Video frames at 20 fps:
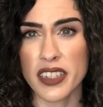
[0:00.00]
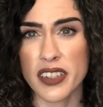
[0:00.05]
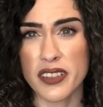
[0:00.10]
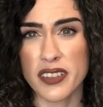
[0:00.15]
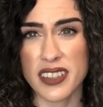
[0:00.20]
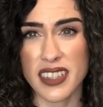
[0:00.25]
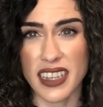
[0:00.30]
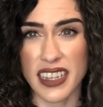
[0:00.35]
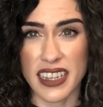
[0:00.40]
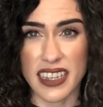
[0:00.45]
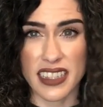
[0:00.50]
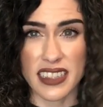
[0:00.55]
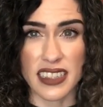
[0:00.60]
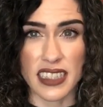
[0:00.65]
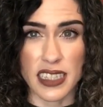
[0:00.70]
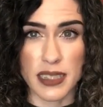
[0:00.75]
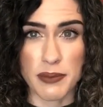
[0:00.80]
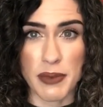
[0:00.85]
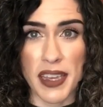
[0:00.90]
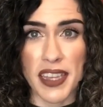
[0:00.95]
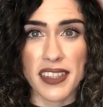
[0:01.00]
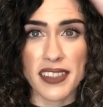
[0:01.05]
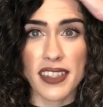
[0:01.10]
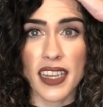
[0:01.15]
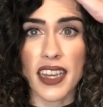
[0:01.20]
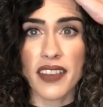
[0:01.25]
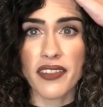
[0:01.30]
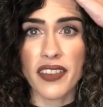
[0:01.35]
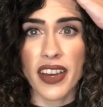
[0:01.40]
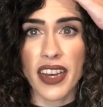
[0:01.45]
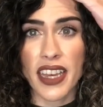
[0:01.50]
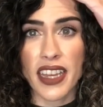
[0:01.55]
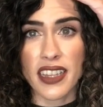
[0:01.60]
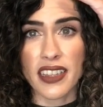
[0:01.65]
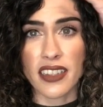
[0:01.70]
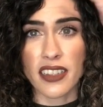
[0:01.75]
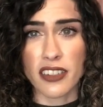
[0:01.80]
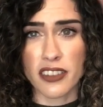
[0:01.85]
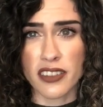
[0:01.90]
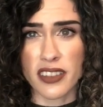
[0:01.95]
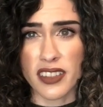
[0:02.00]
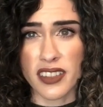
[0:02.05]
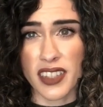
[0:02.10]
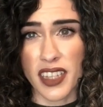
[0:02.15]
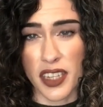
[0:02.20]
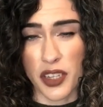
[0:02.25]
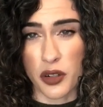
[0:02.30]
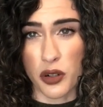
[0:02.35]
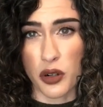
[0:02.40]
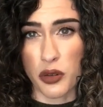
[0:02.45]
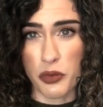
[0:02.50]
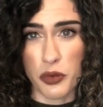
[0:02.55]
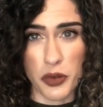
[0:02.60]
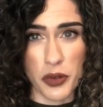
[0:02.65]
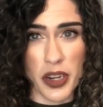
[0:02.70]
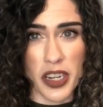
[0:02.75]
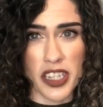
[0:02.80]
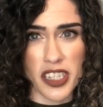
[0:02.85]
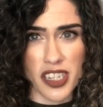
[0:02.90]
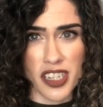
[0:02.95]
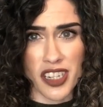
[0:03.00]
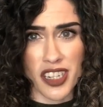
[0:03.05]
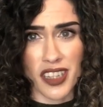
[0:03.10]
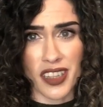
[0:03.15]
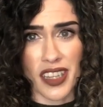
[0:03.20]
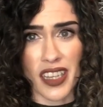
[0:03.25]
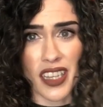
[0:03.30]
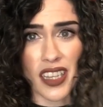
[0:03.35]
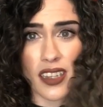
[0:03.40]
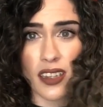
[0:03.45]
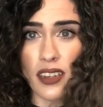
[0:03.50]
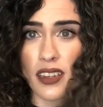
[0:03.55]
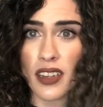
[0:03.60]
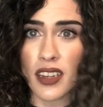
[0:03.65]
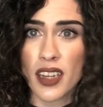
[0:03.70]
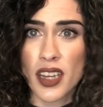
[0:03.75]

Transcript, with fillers: know is like it's a space sci-fi and there's this like corporation and like a